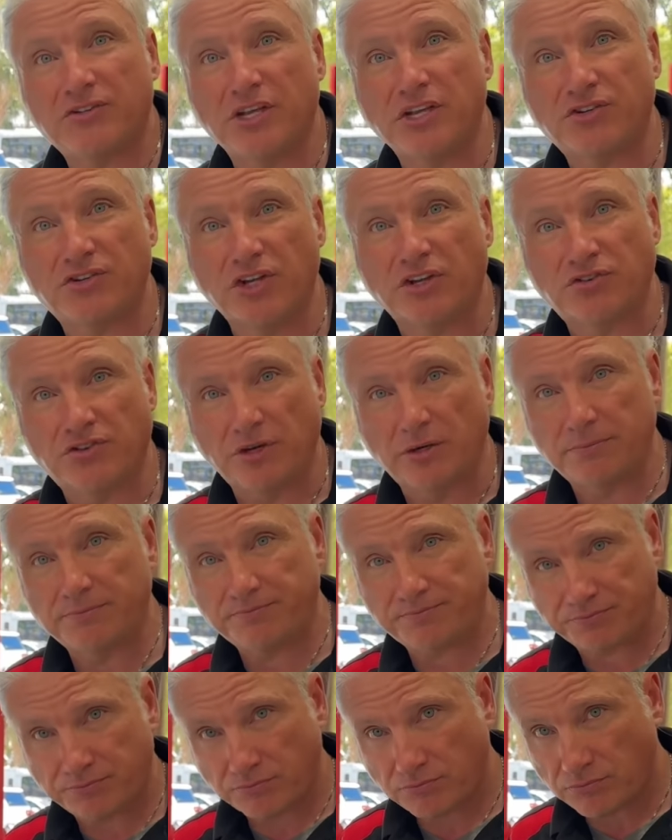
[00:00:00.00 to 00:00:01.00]
this system
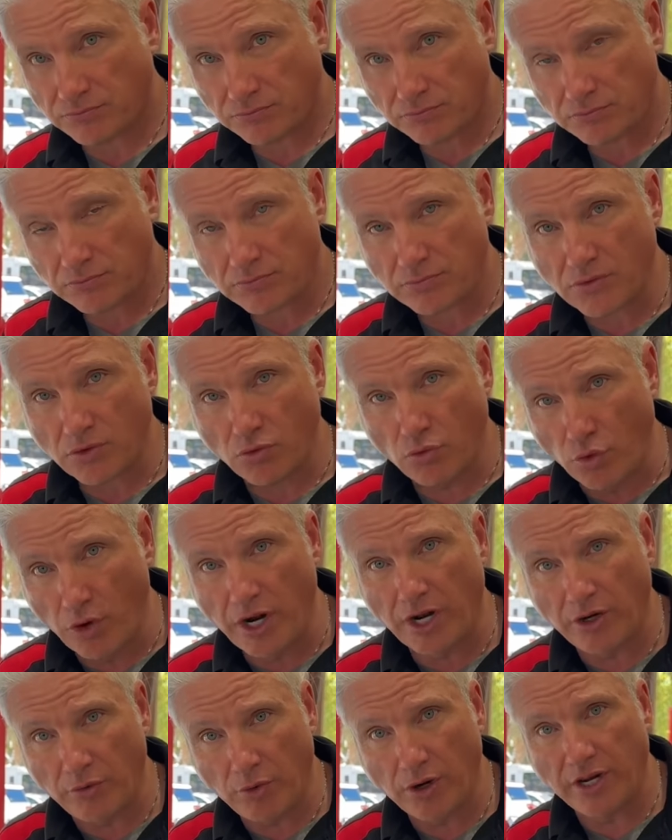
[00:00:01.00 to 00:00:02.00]

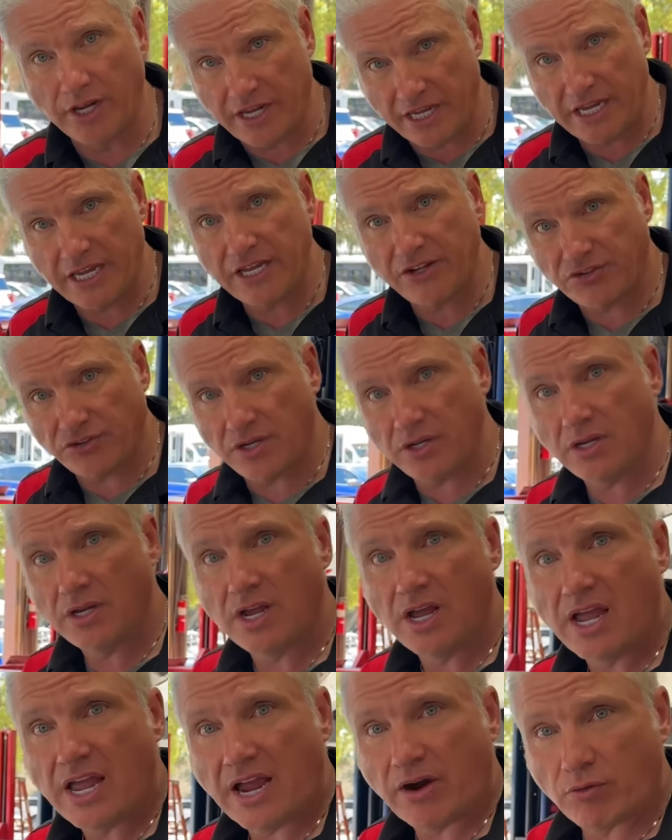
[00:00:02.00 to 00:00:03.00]
really, really easy
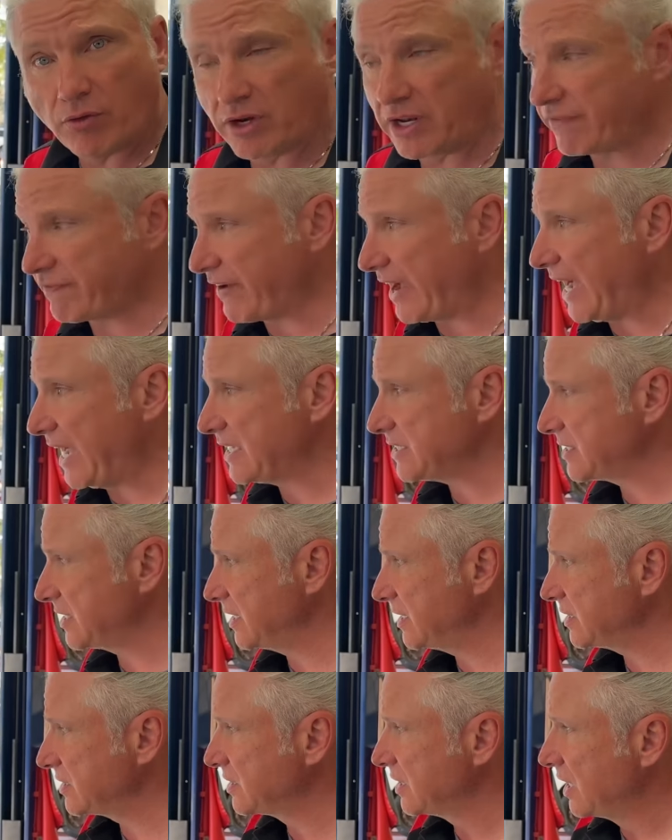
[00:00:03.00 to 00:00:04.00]
and really fast
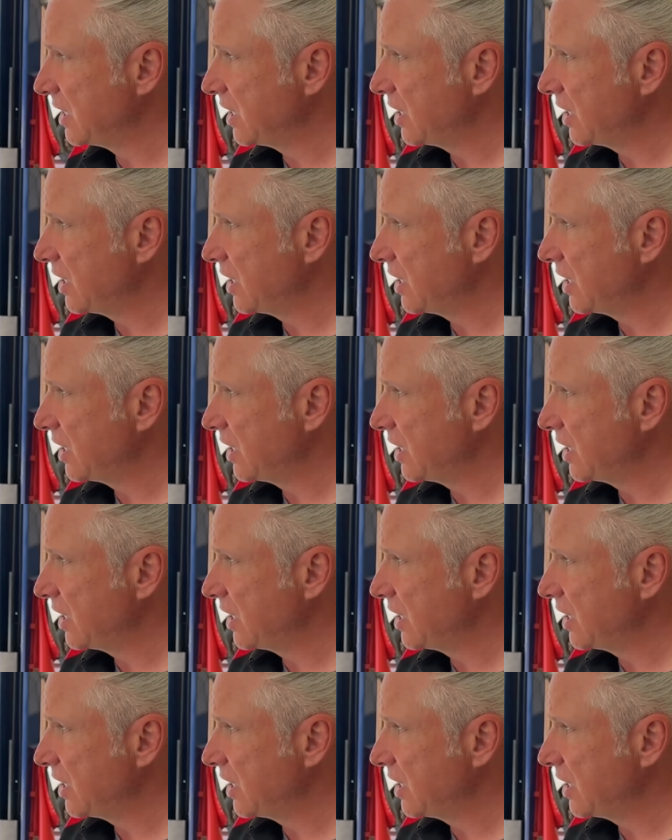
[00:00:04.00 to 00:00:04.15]
is